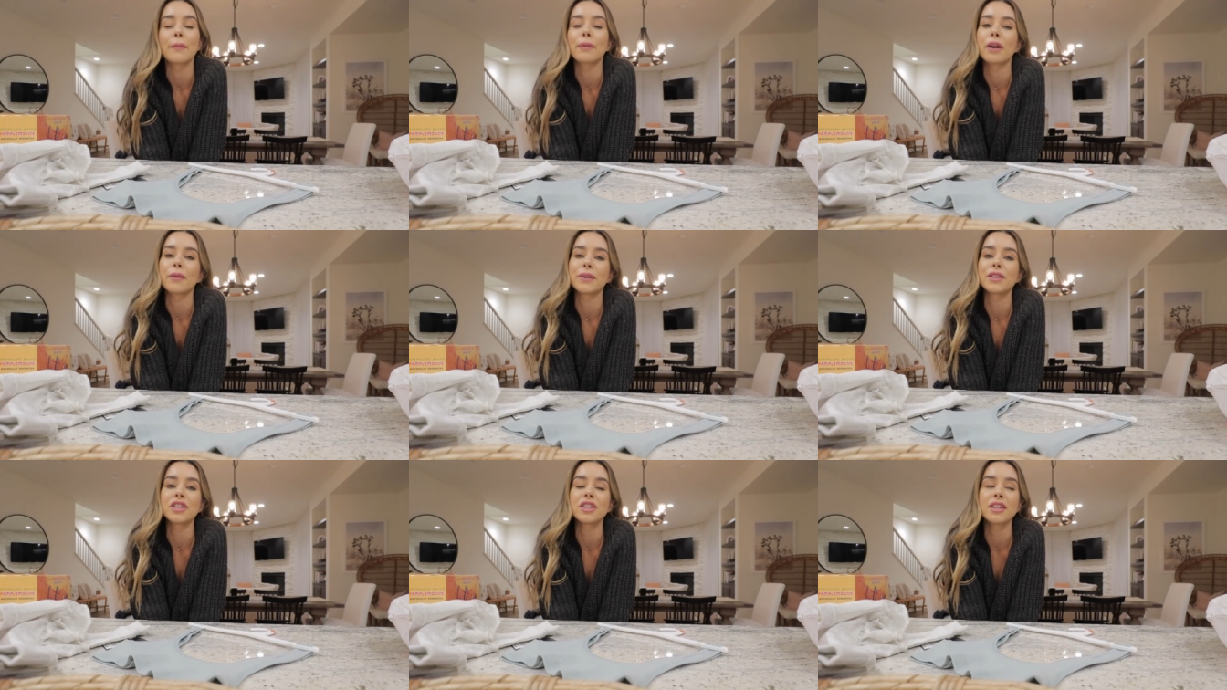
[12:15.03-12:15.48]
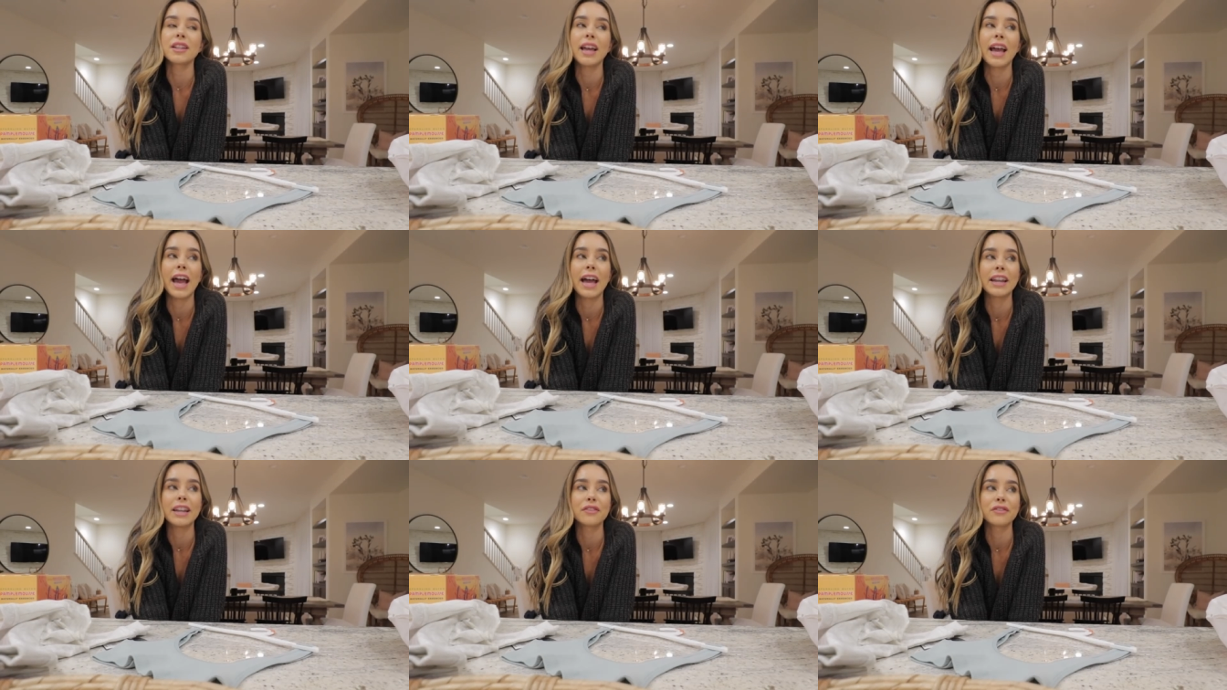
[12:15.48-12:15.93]
I'm probably just gonna
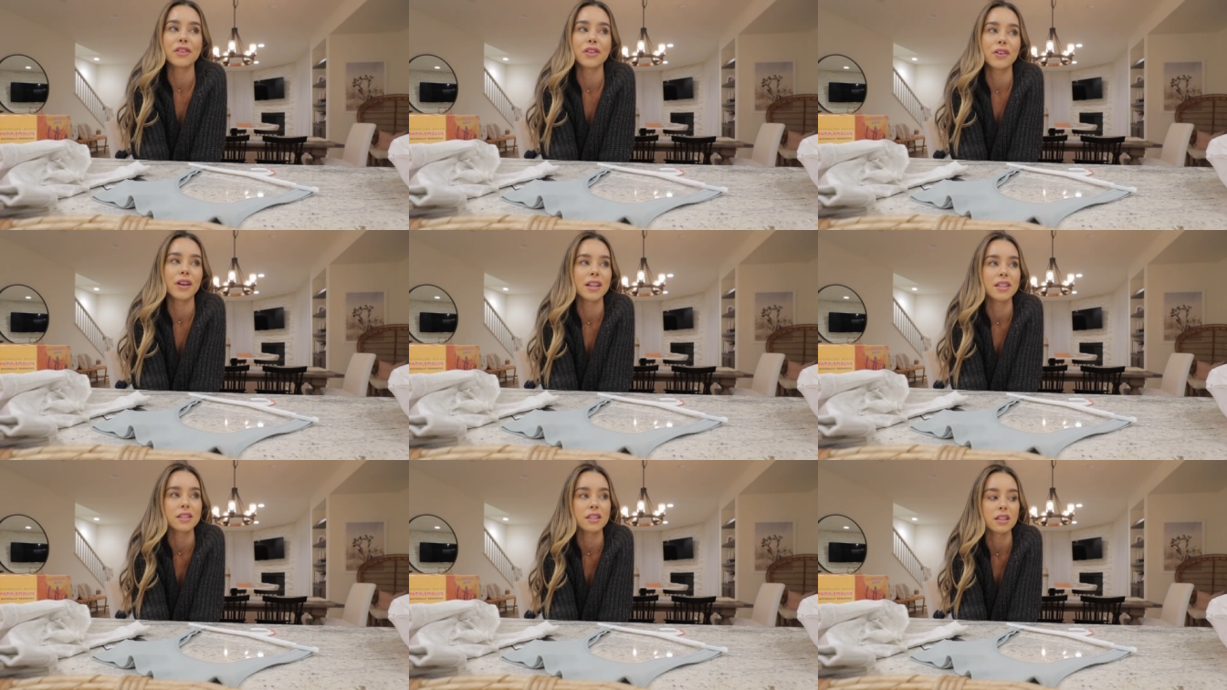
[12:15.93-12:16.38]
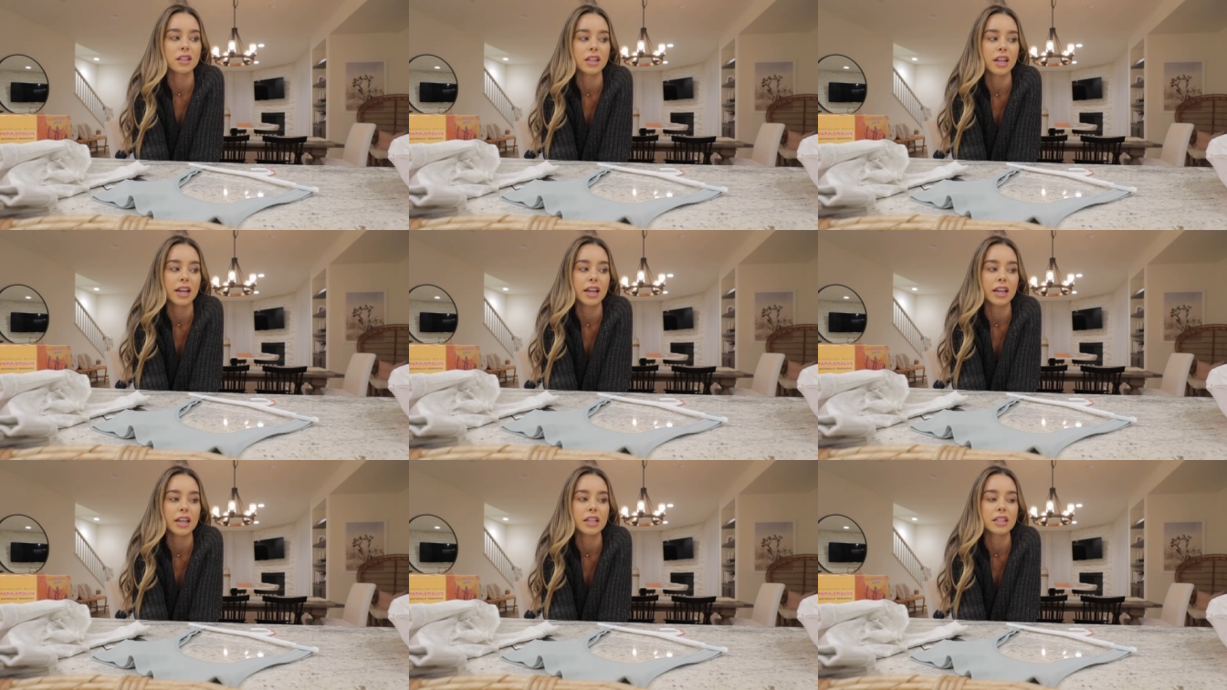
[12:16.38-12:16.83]
edit for the rest of the
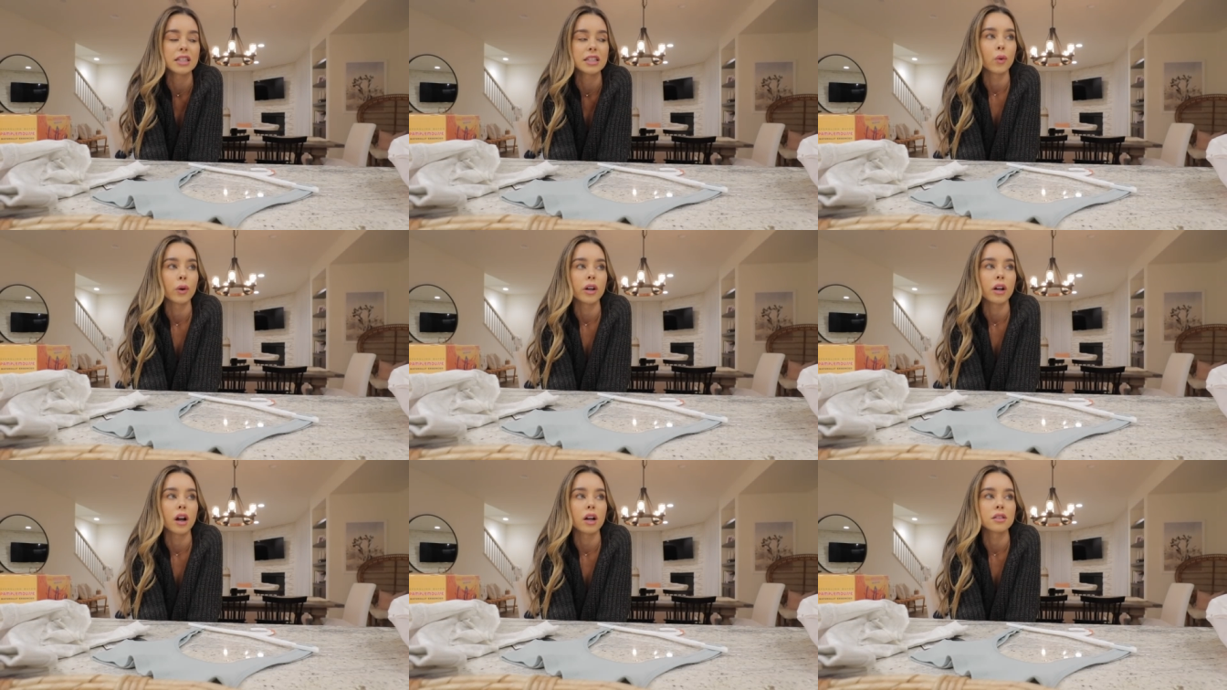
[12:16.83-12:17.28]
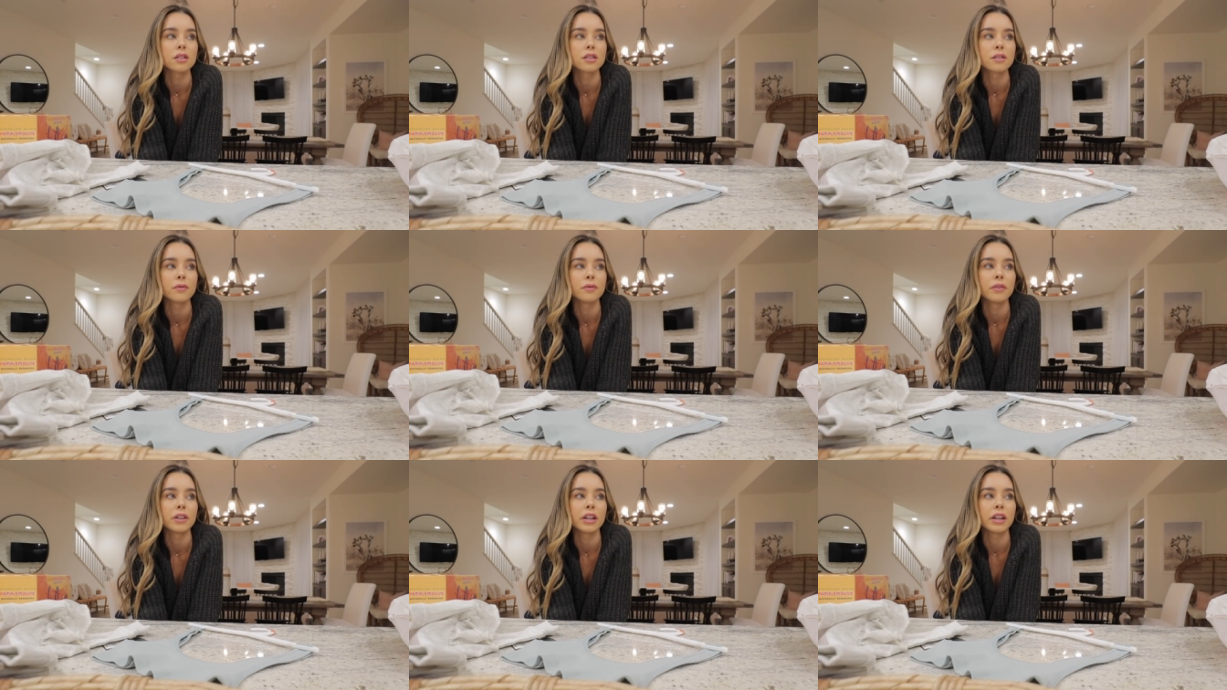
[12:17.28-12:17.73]
night, work on
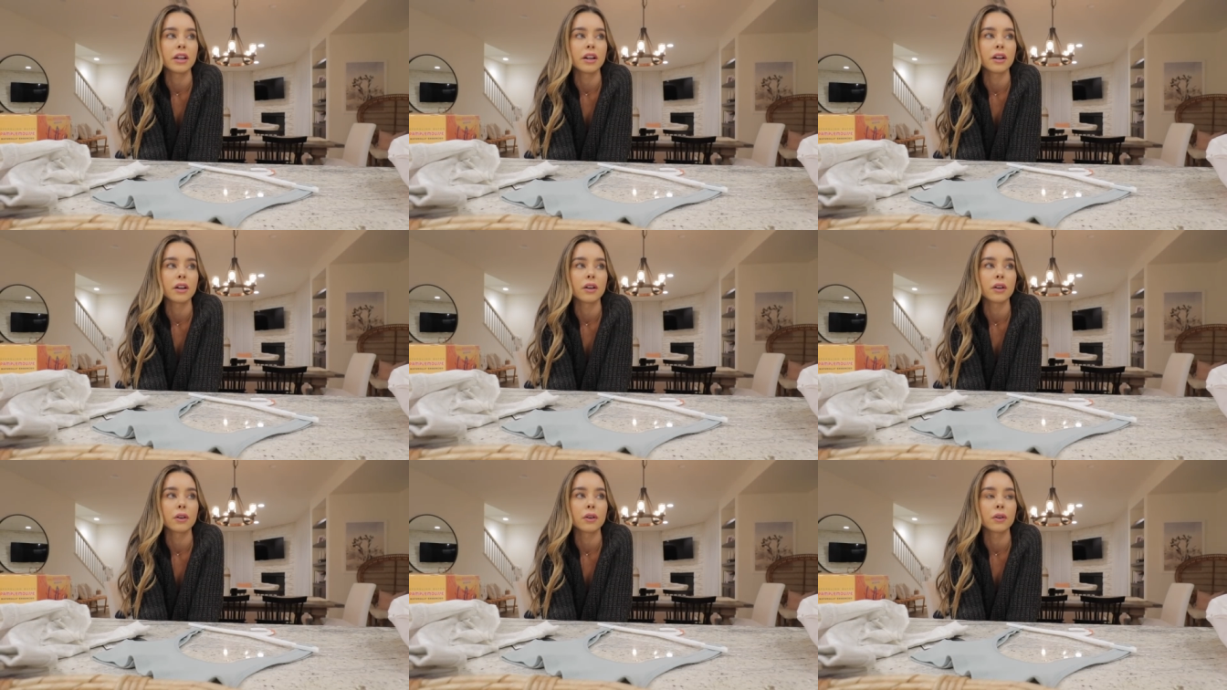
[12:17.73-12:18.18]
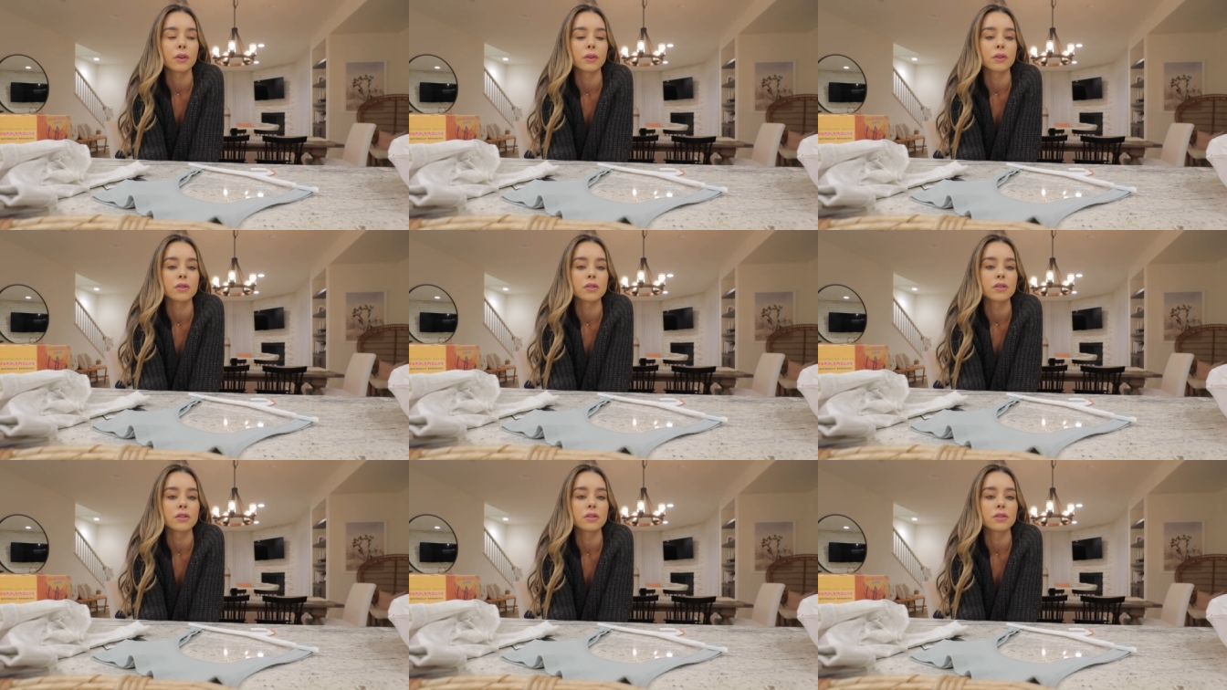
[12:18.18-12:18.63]
some
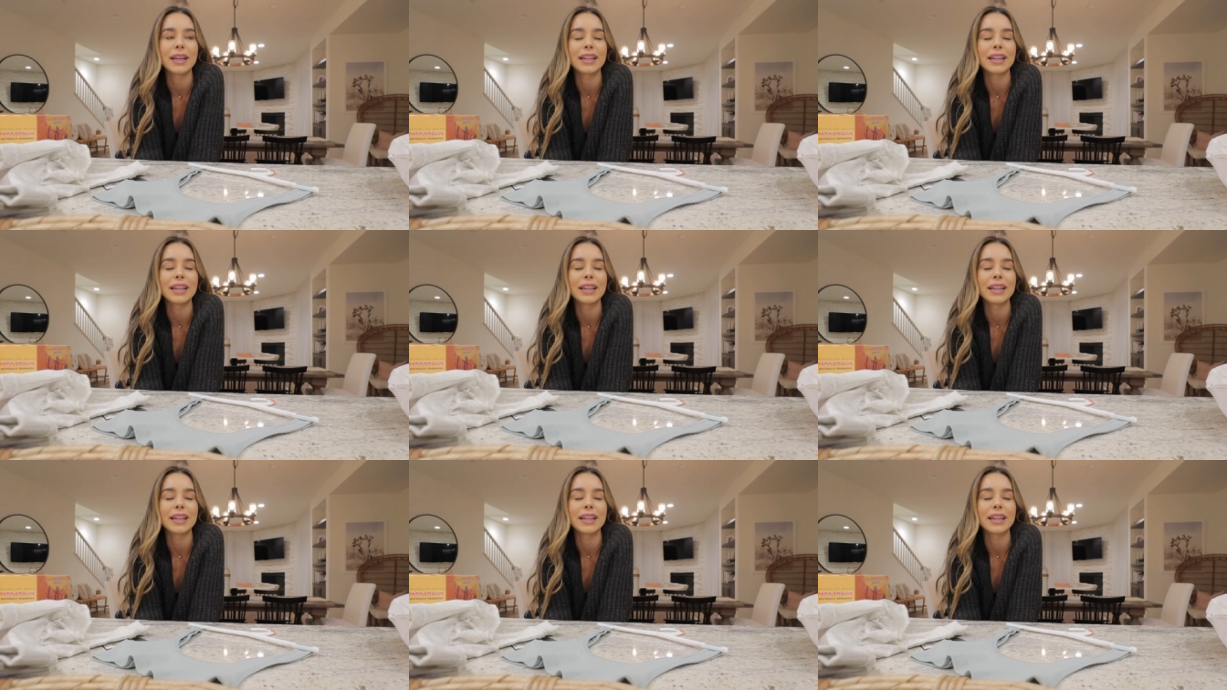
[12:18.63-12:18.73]
videos.